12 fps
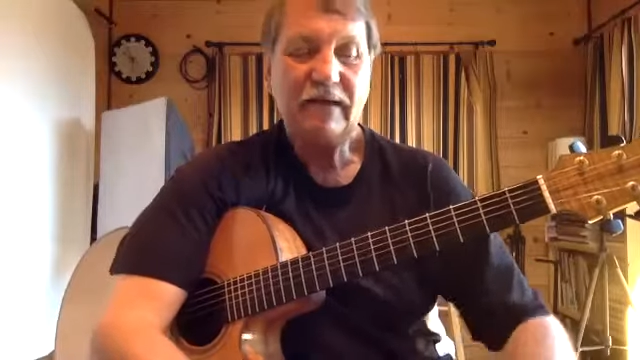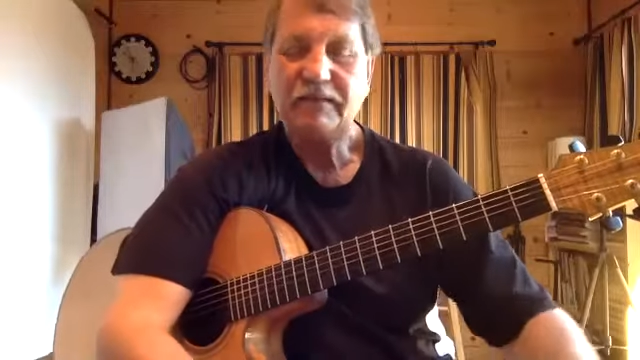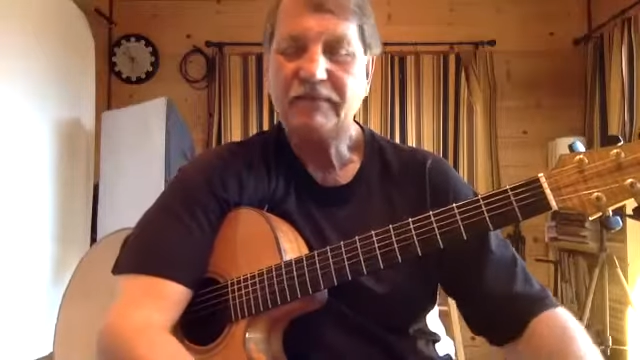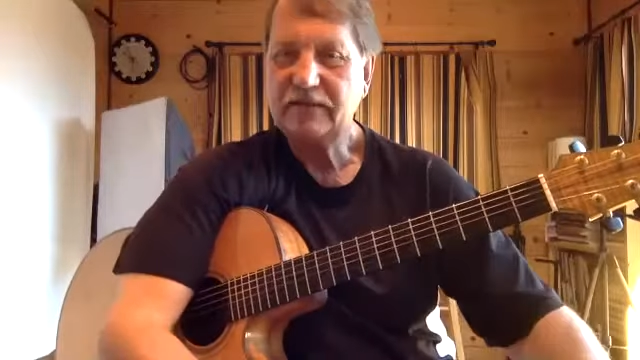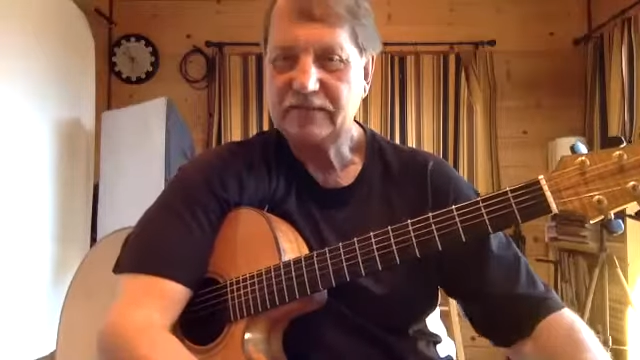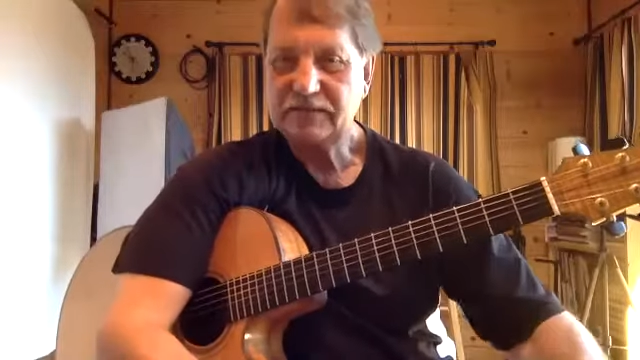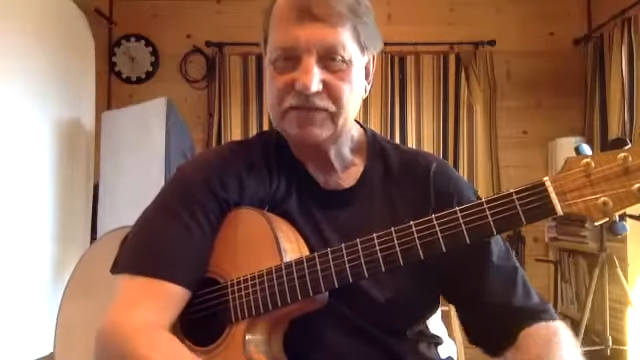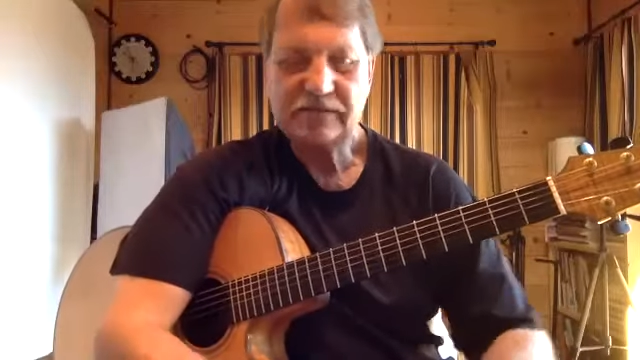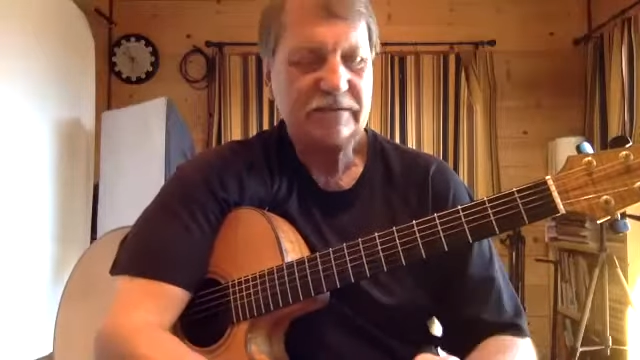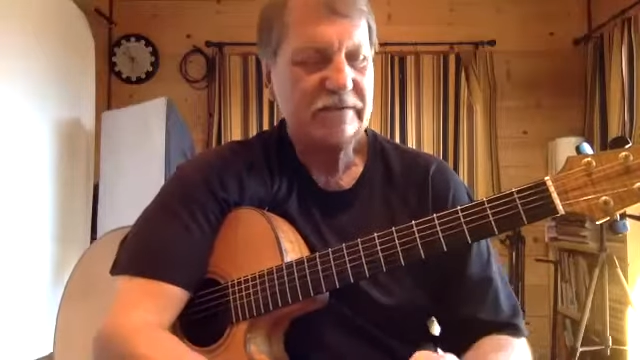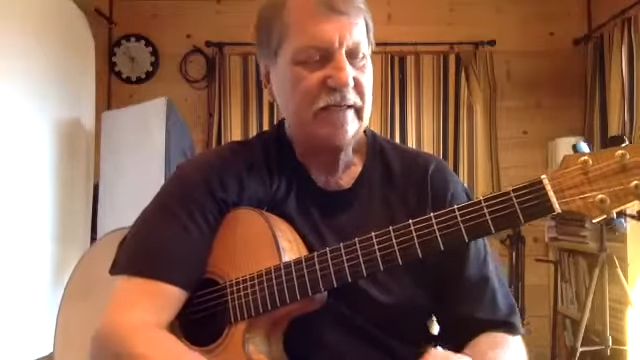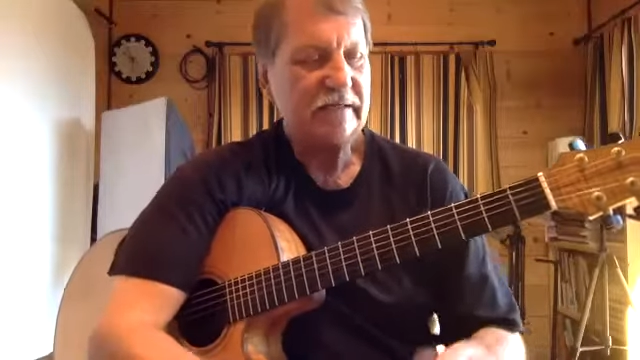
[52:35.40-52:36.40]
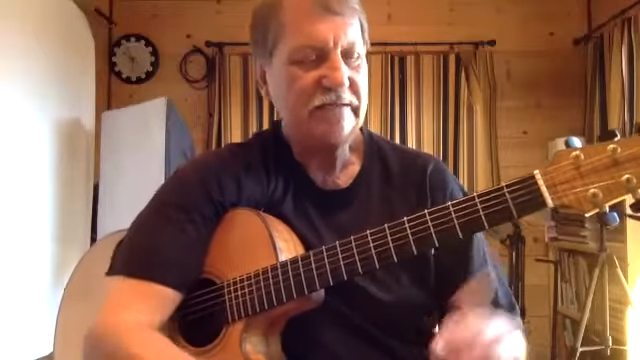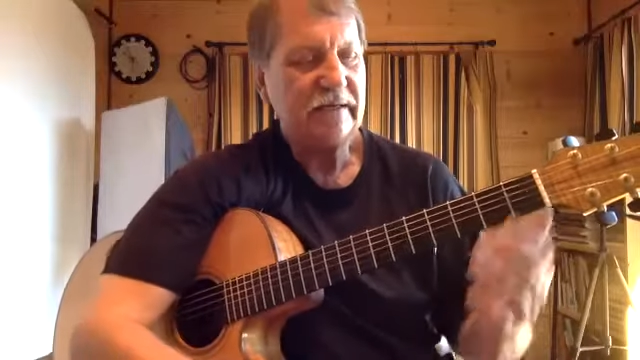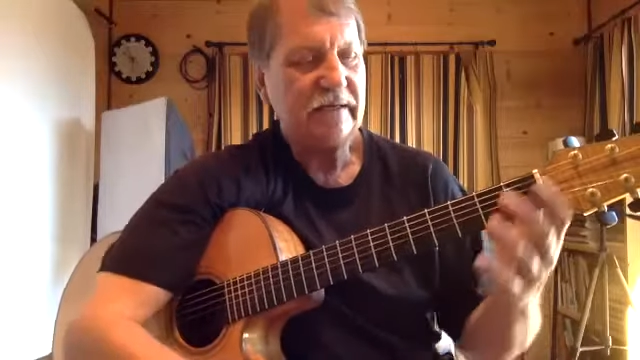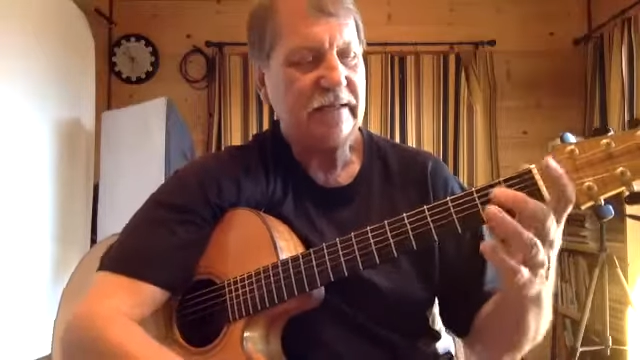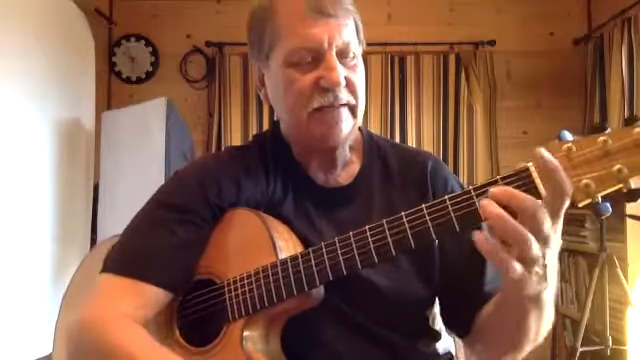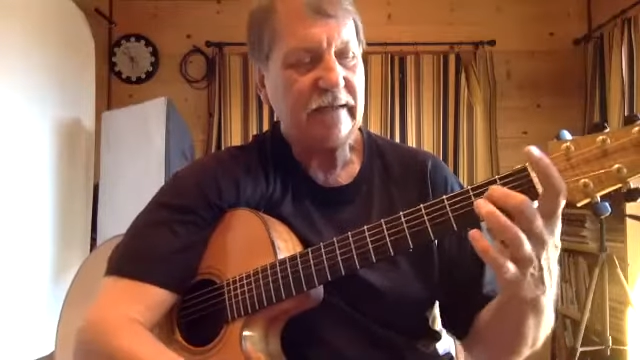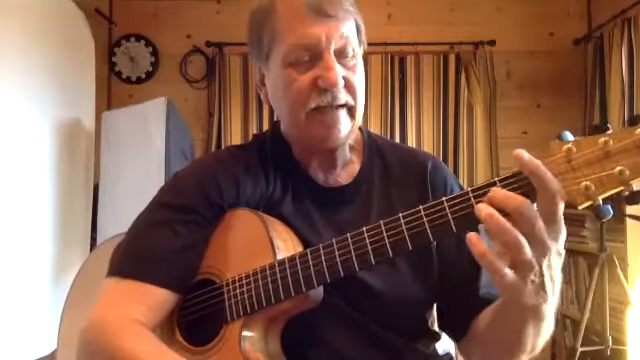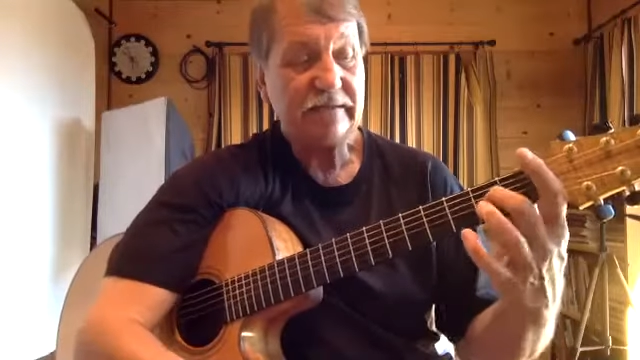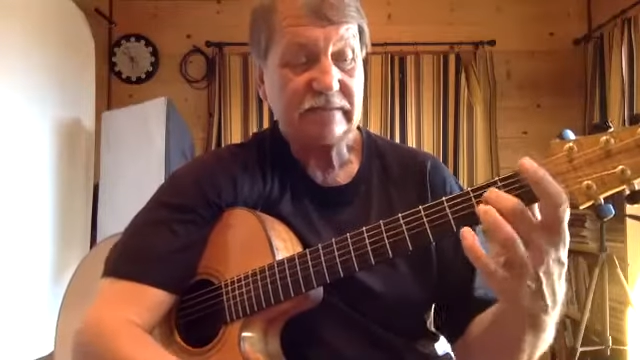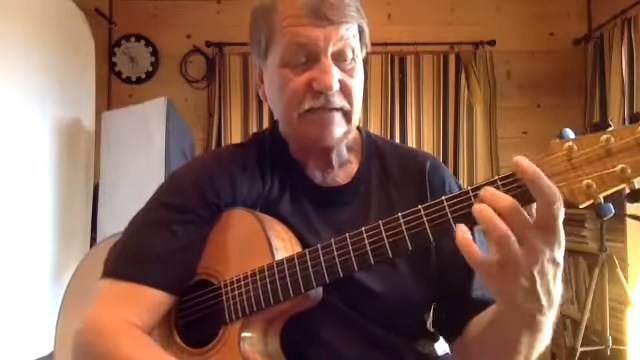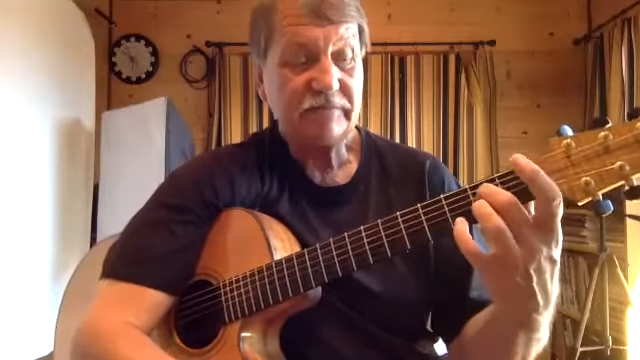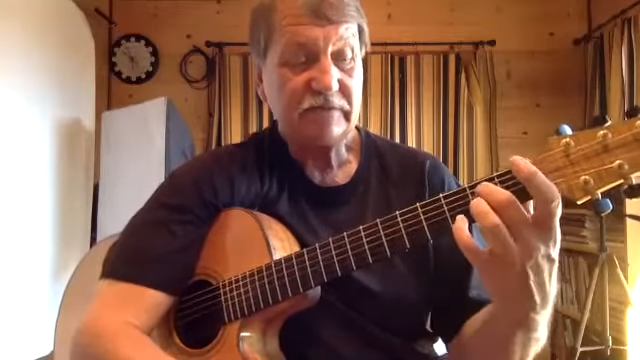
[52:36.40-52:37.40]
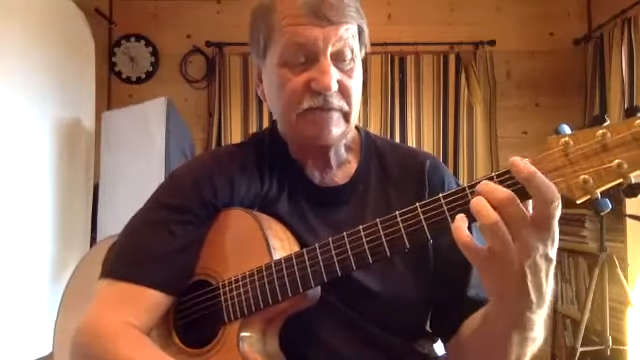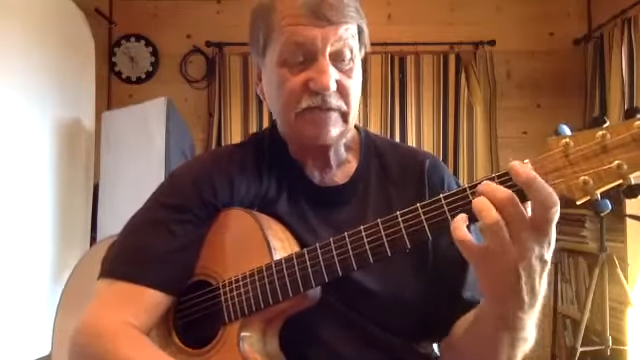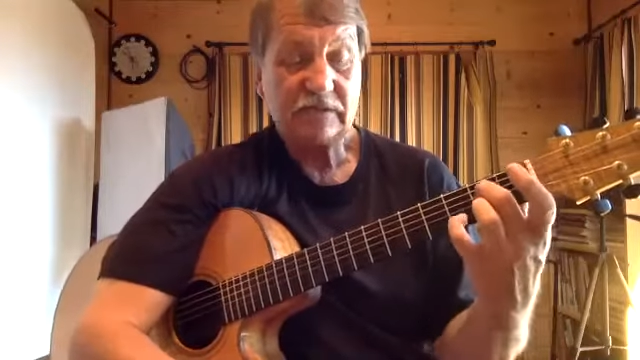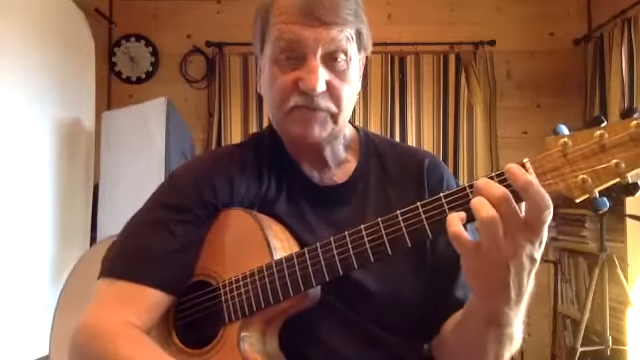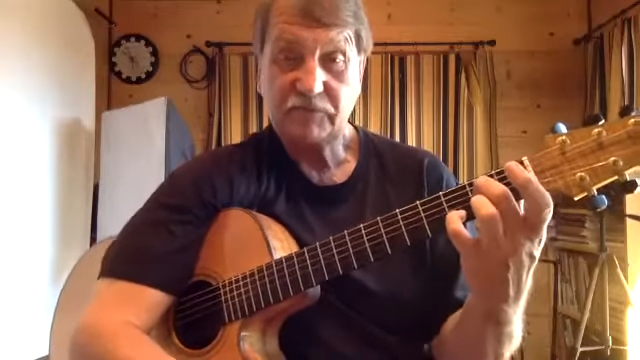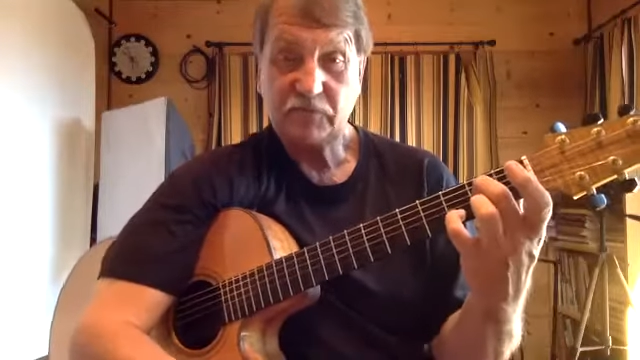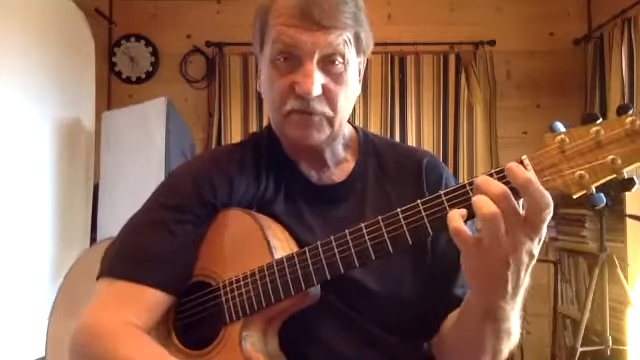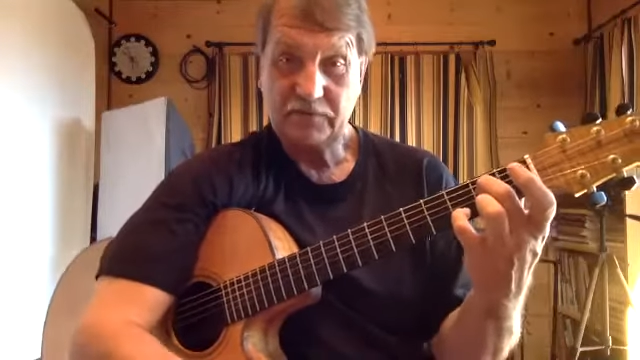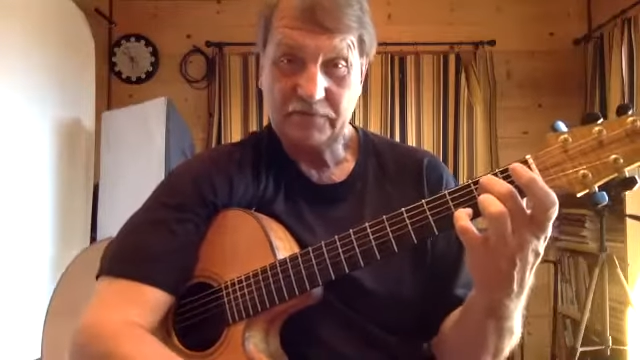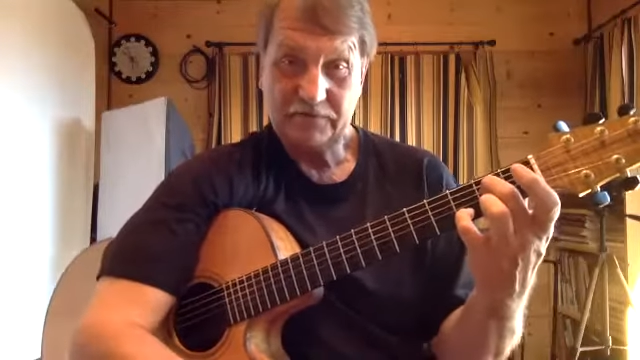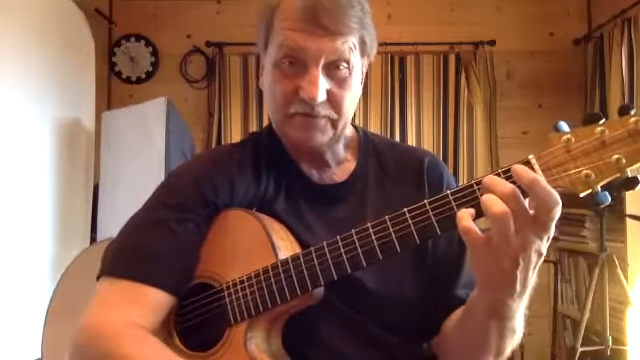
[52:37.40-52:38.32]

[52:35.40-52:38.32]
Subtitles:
I think did you catch the A7 sus4?